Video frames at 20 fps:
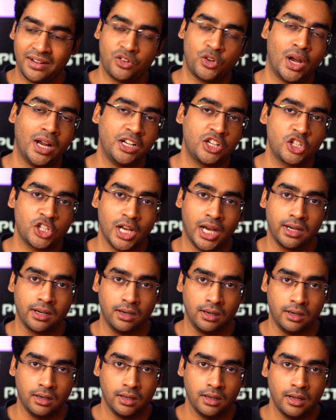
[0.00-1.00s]
and right
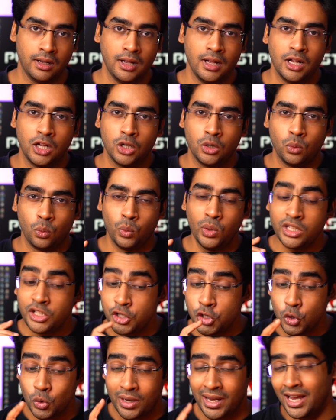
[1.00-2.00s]
channel,
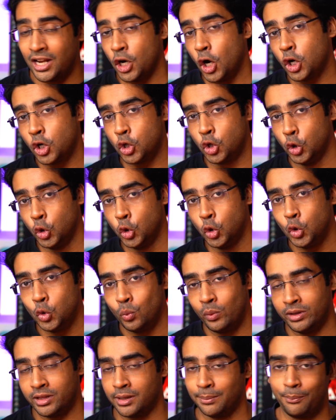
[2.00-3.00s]
which you cannot do
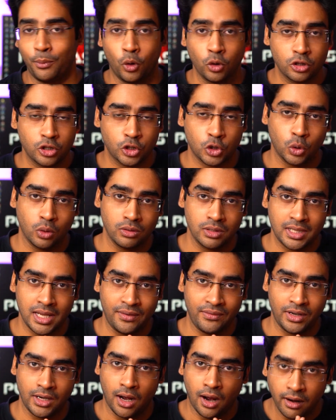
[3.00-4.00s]
with the boAt Stone
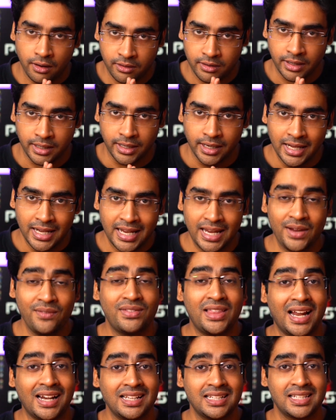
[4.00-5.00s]
700.
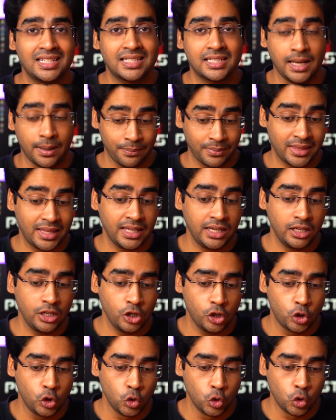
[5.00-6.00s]
If that is
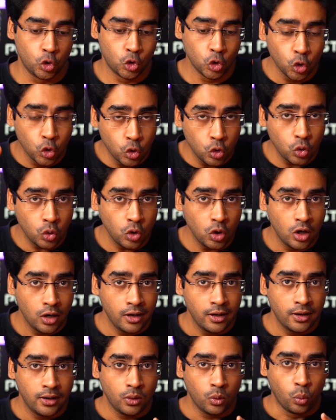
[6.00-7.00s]
something you do
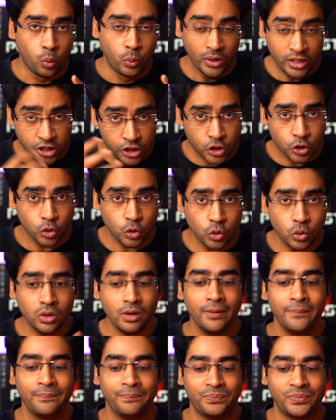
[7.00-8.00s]
wish to
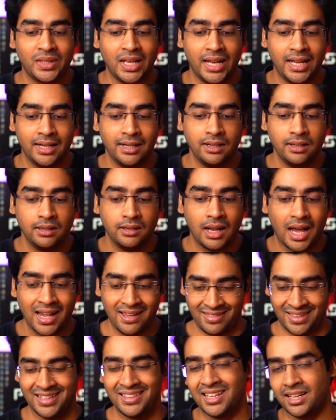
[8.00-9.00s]
do, then I
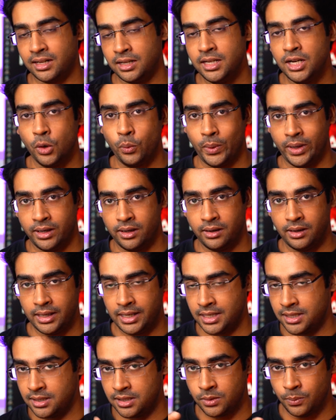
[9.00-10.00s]
think the clear winner
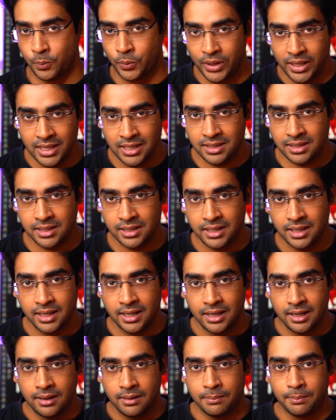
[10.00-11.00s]
is Breeze.
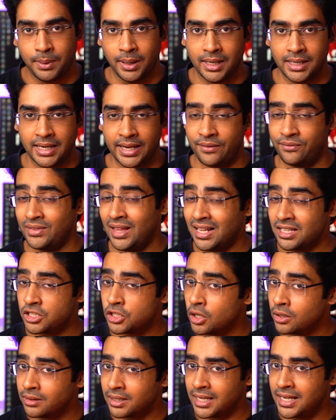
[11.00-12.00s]
But if
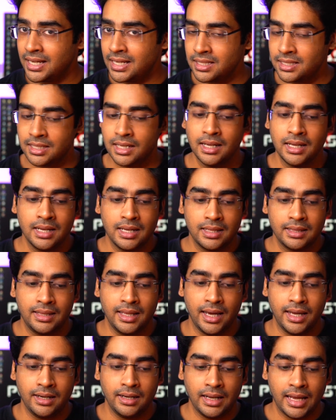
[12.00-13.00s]
that's not the case,
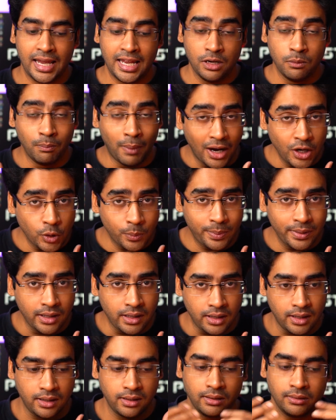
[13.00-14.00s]
then in my
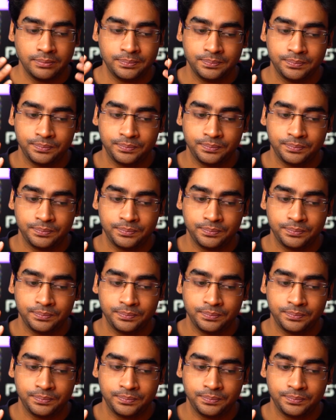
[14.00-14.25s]
opinion,